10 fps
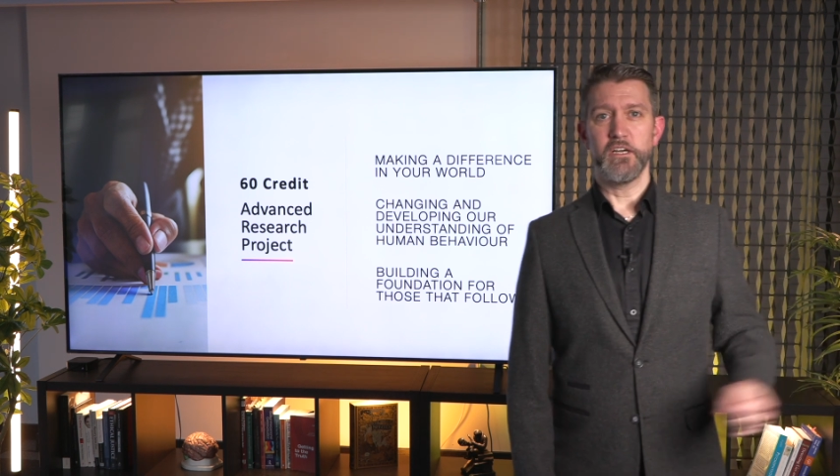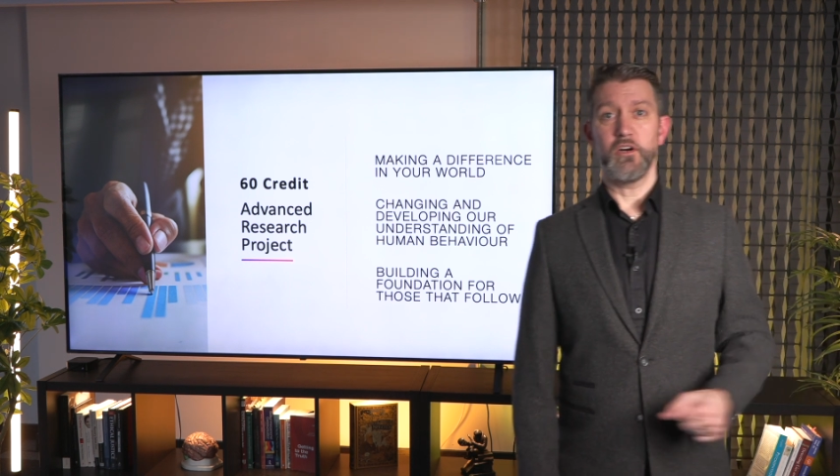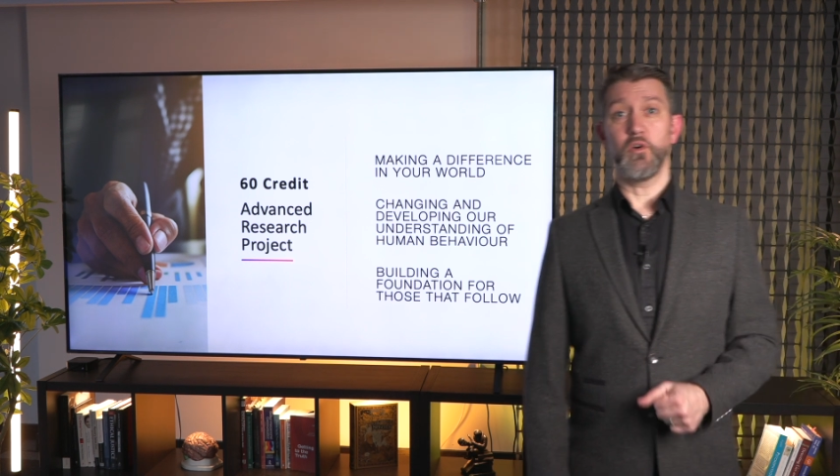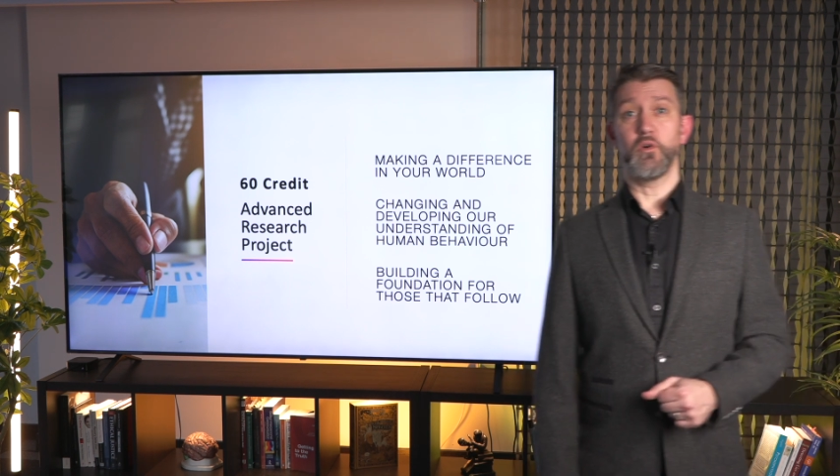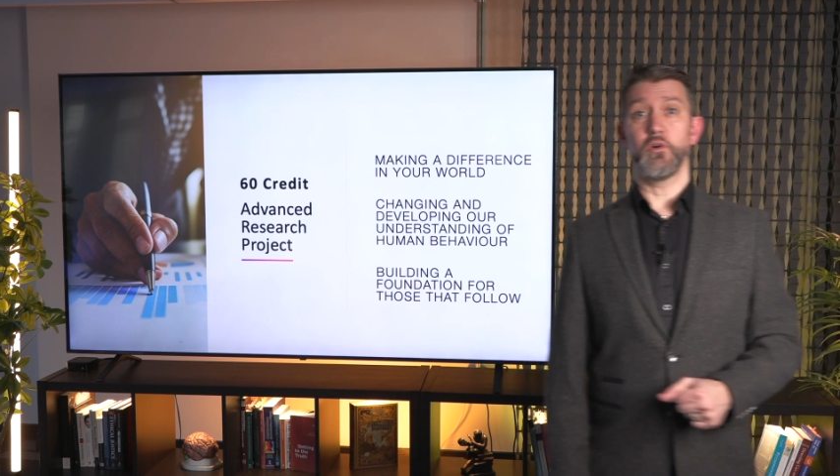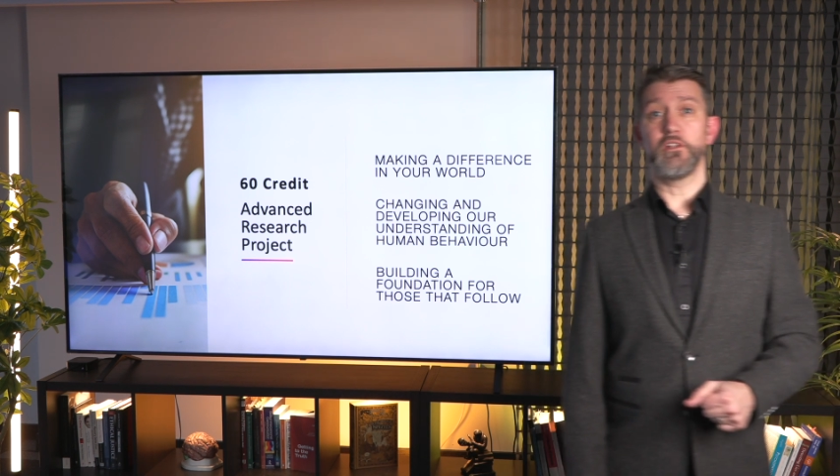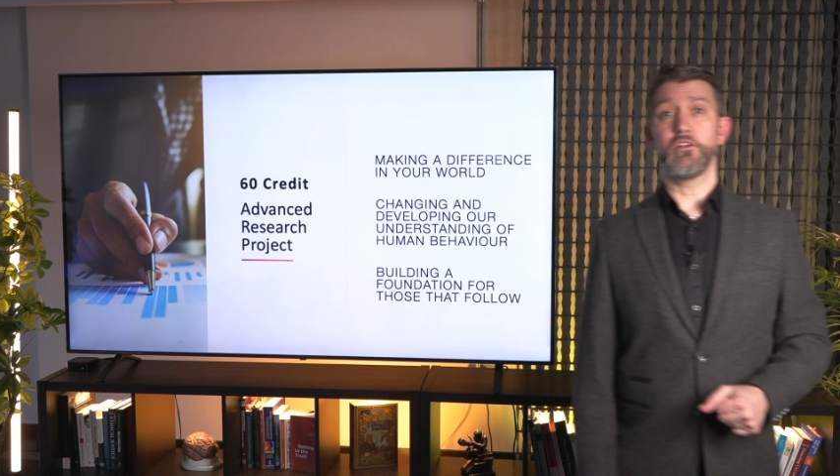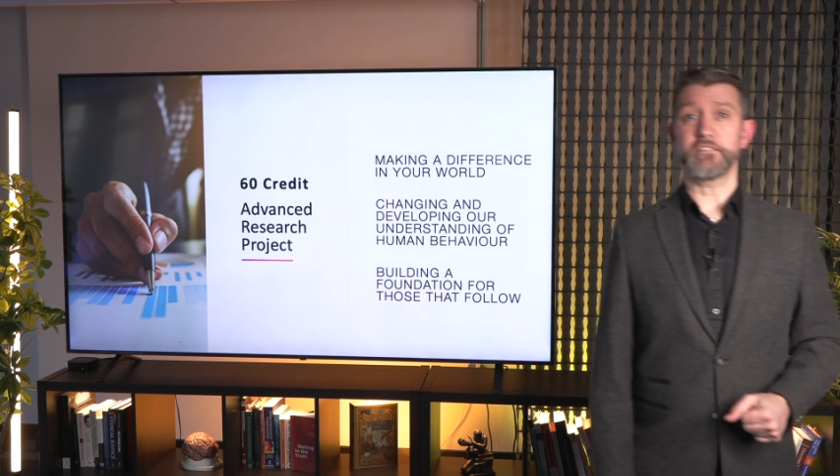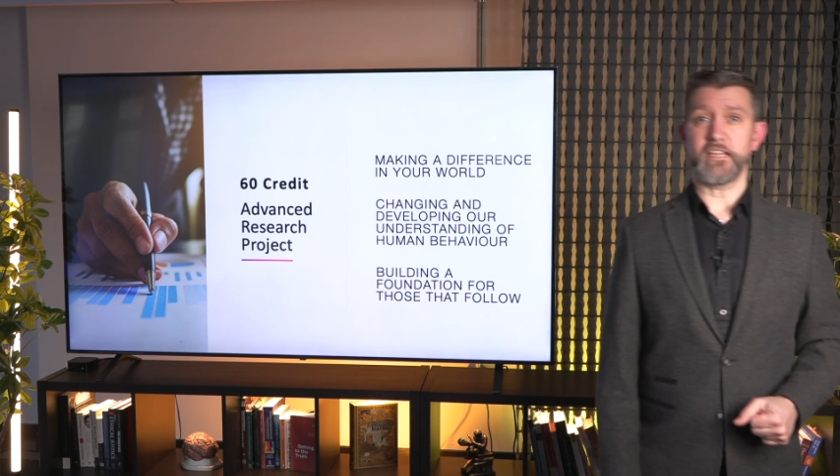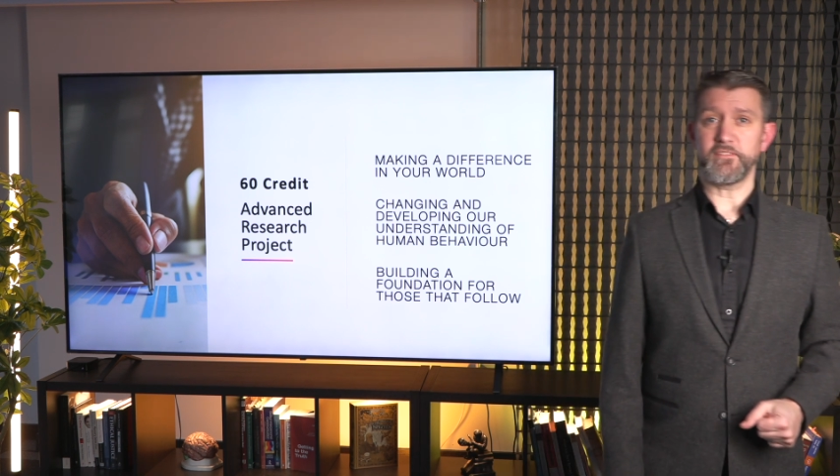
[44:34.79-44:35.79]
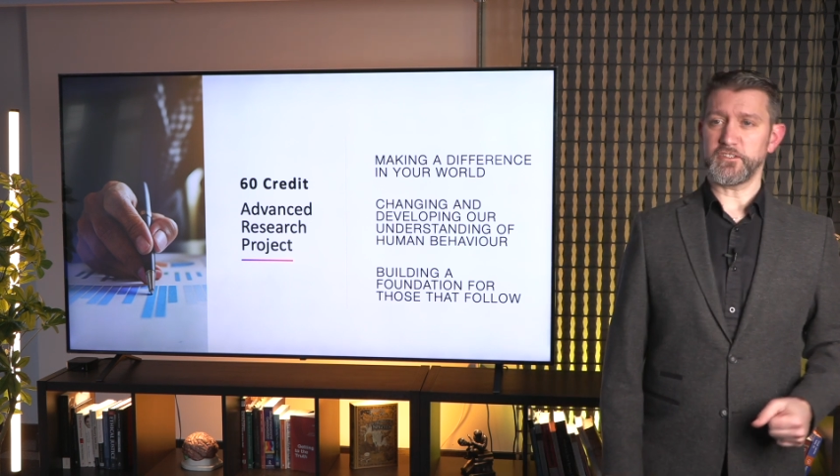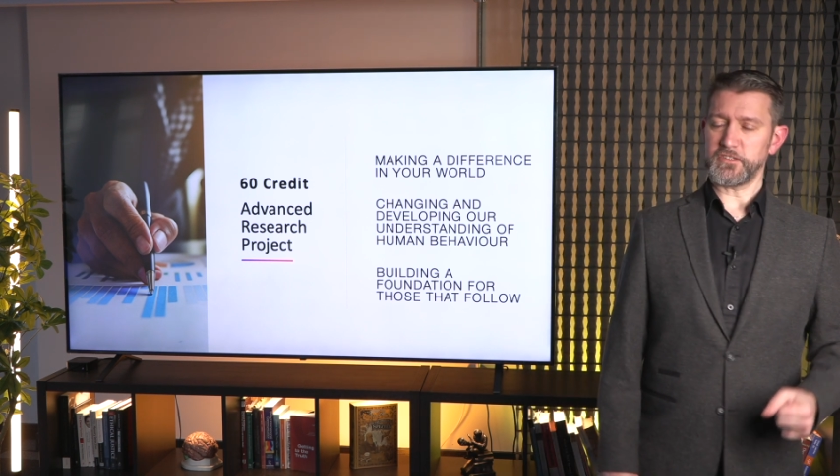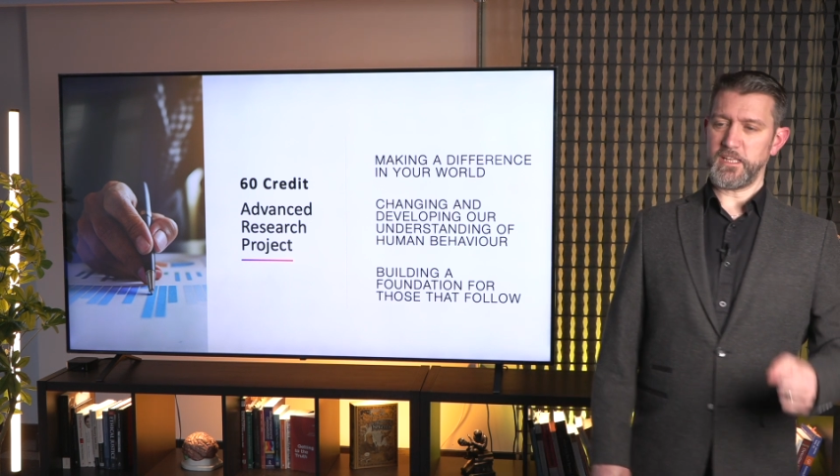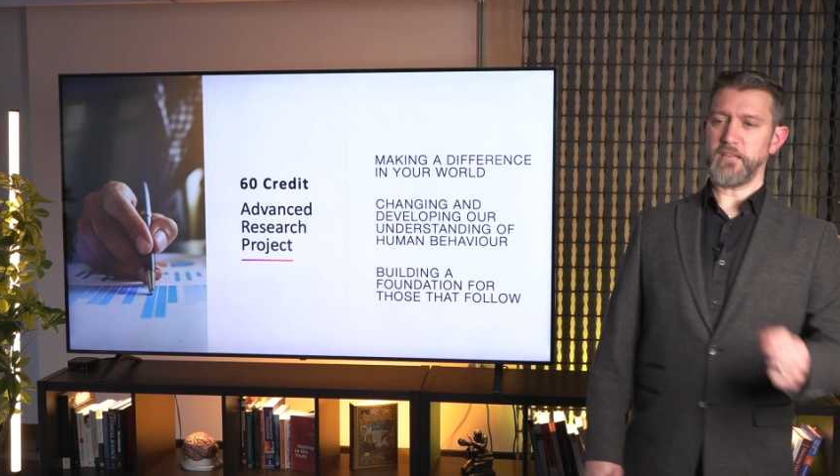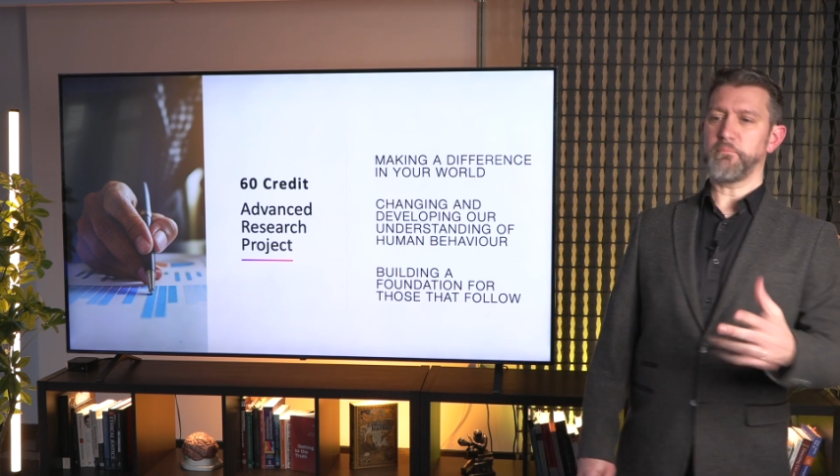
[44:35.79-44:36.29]
or looked at the
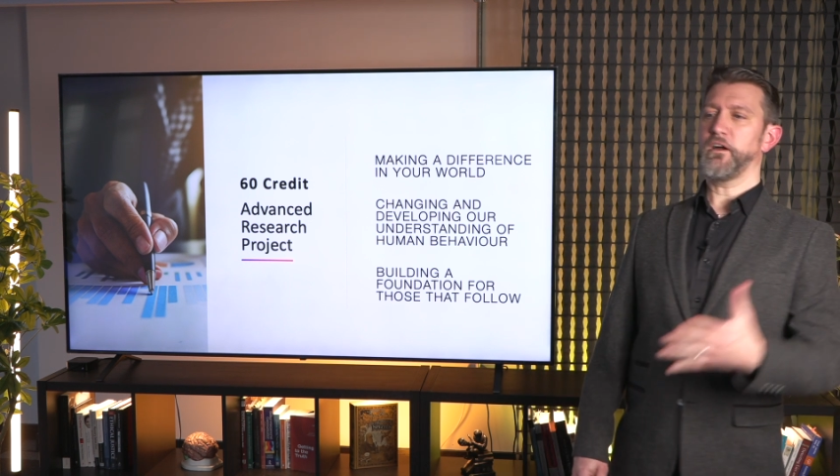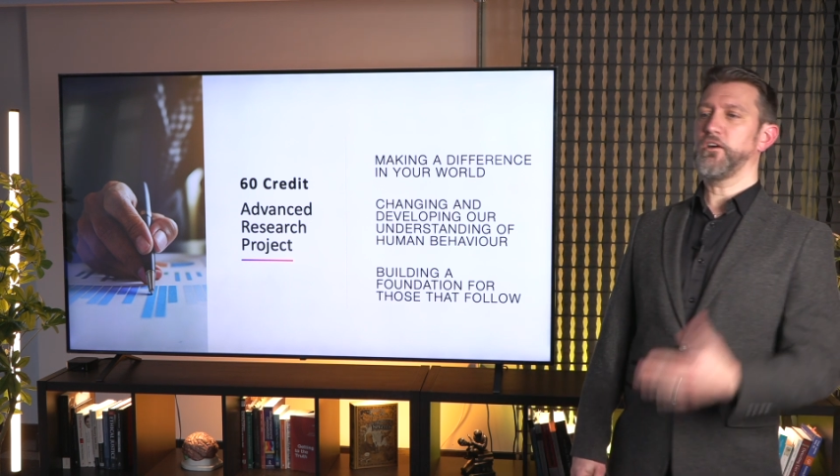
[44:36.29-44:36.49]
stigma